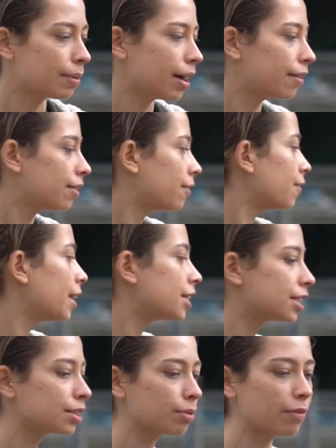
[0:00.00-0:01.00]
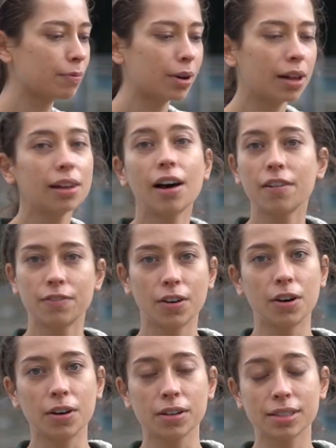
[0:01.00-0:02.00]
bit of the features. We've put a lot of
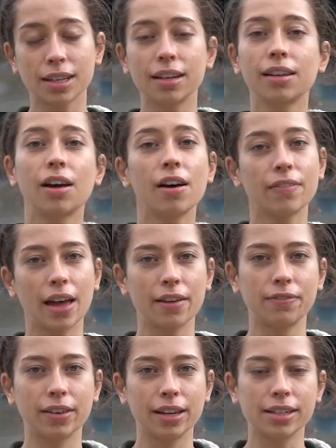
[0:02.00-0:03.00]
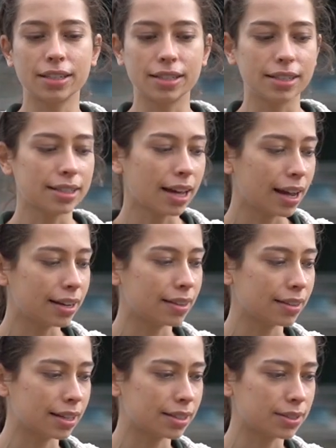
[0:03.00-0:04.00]
thought and a lot of effort into
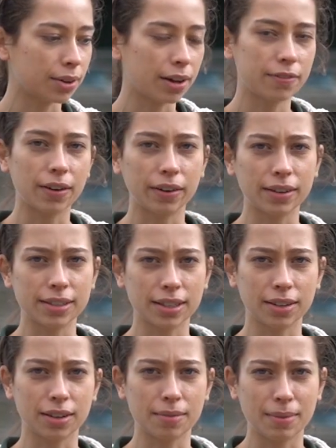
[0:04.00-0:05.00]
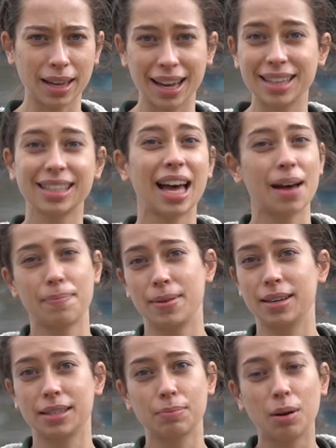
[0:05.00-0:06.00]
designing this so our ferrets are going to be as
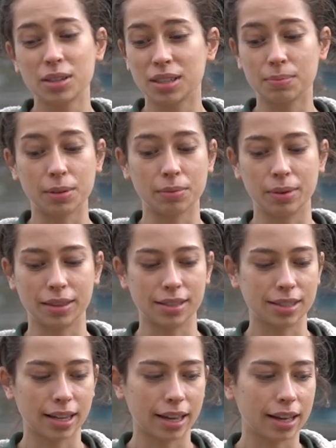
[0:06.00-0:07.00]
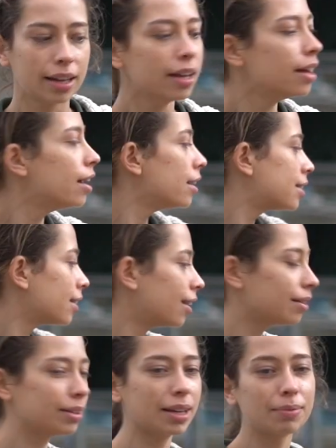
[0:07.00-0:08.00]
happy as possible with us here.
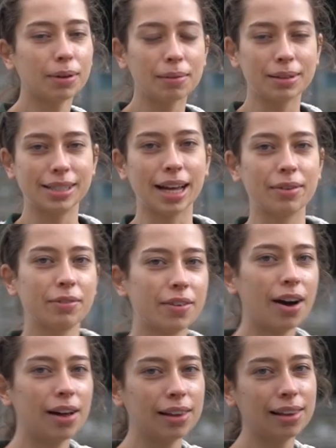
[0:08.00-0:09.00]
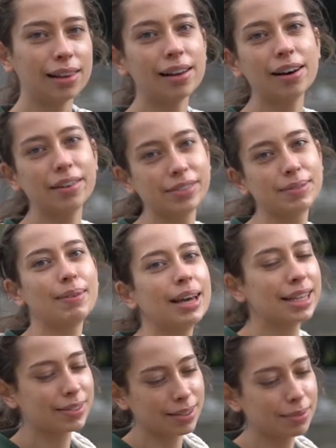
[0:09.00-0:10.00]
So you can probably tell we've got a lot of
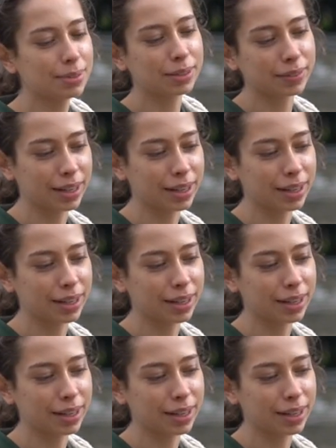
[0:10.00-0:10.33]
space for them to